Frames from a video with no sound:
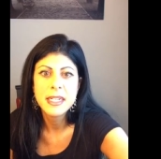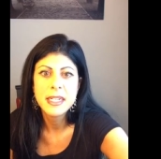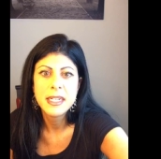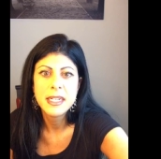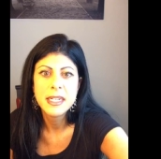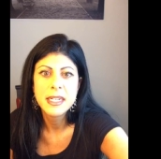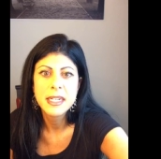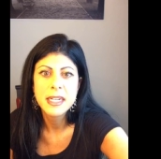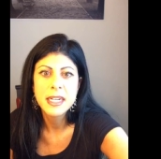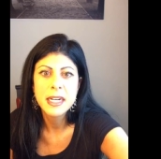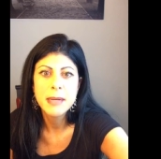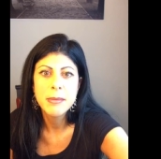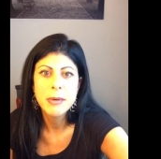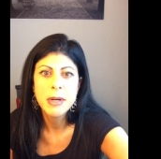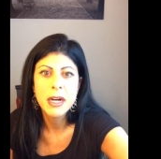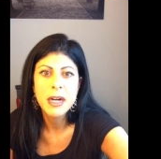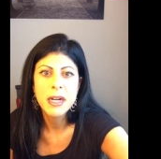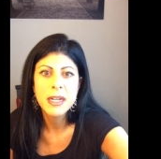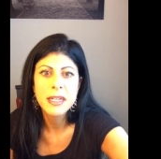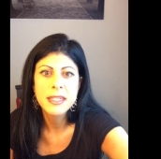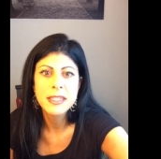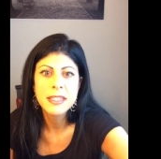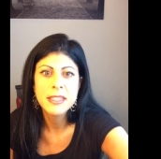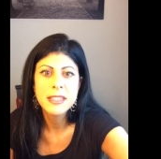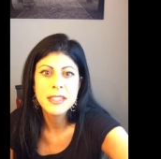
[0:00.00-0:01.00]
come
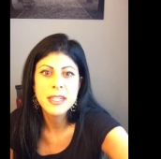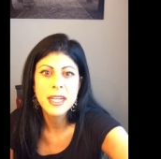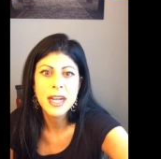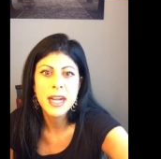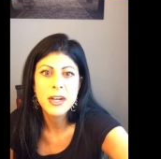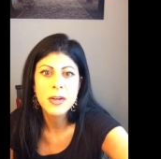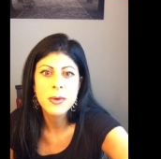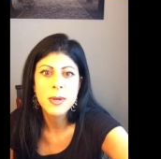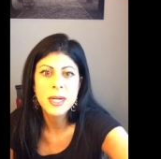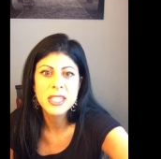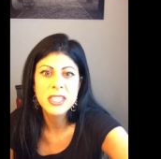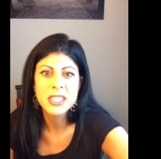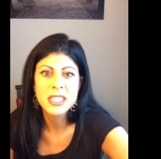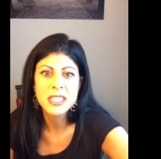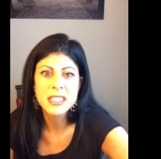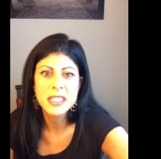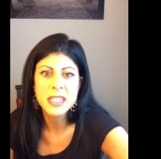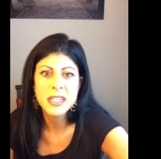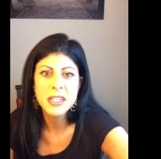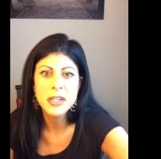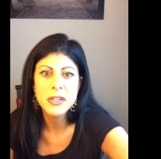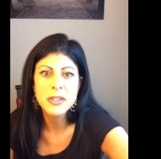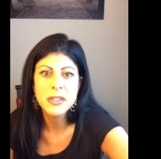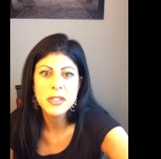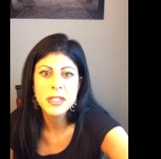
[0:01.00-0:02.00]
on. You got questions. I
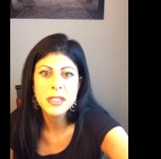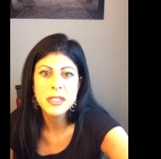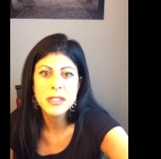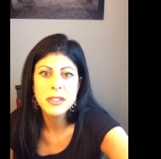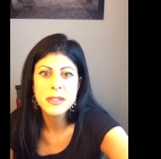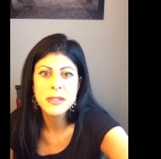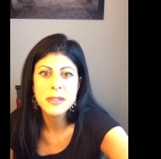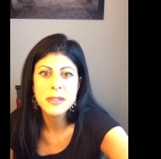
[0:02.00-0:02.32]
know you do.